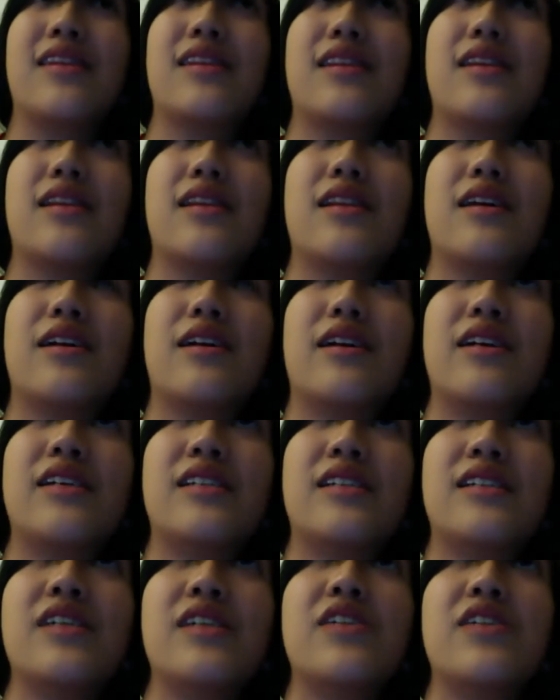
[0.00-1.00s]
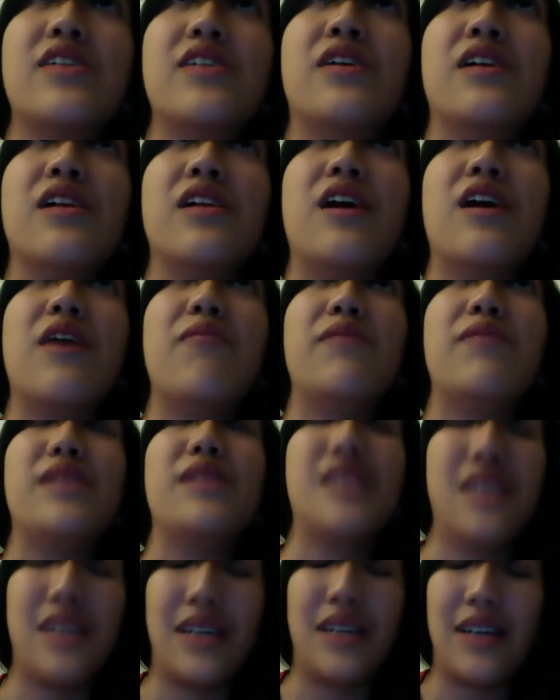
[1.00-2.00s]
there is still a lot
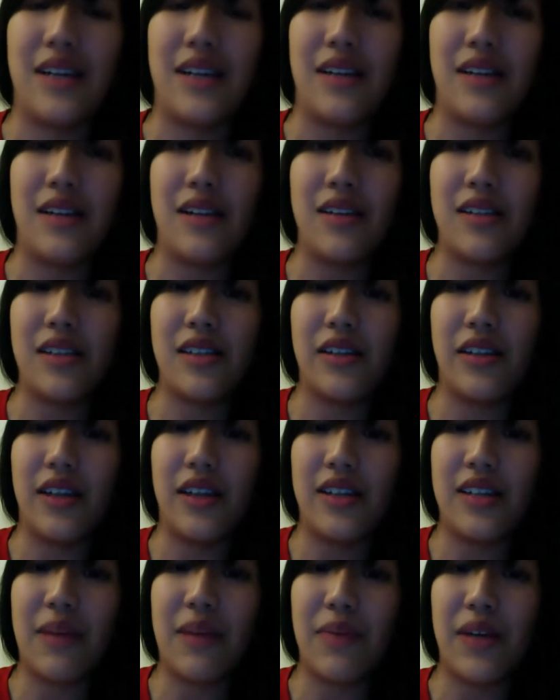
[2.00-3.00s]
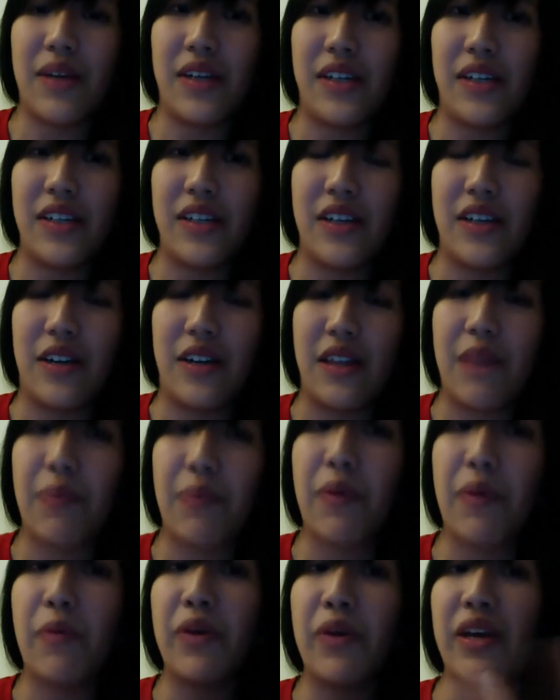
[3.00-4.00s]
missing, and there's still that's not being shared. But
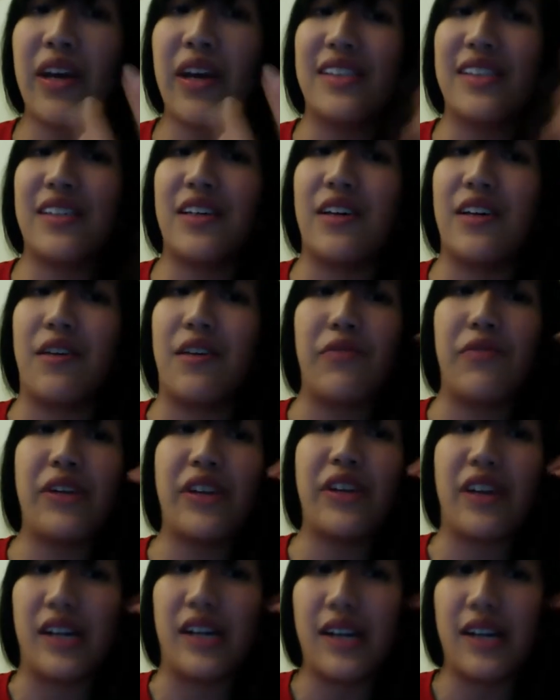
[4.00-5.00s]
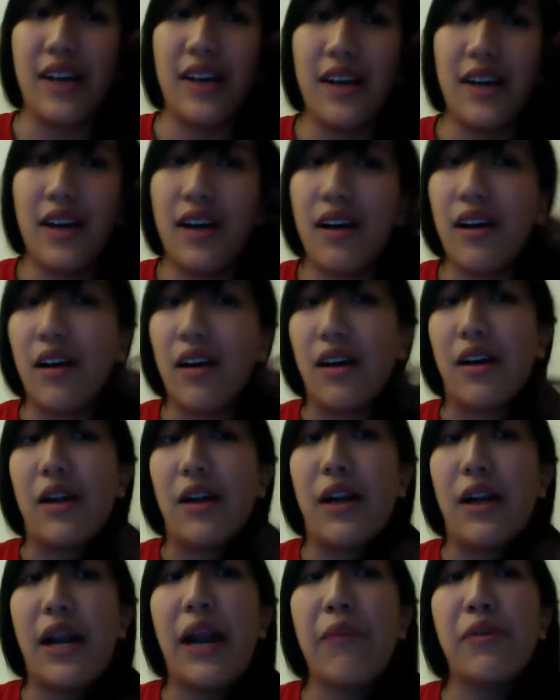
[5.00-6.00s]
we, as the reader, are
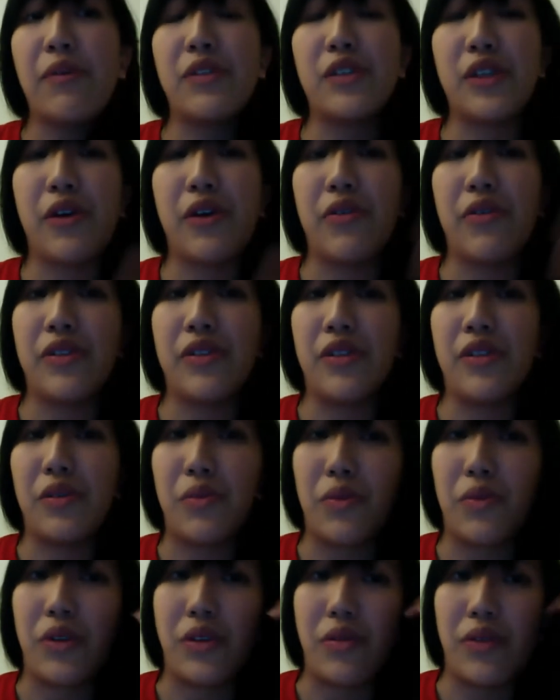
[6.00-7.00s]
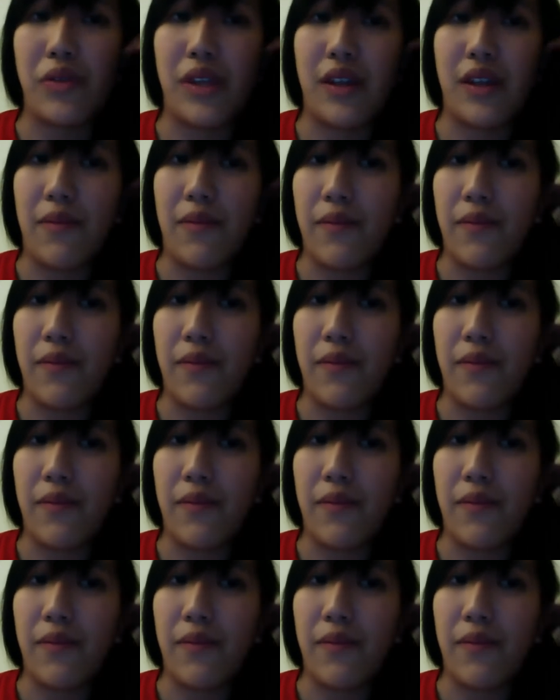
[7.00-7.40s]
able to go into this world with them.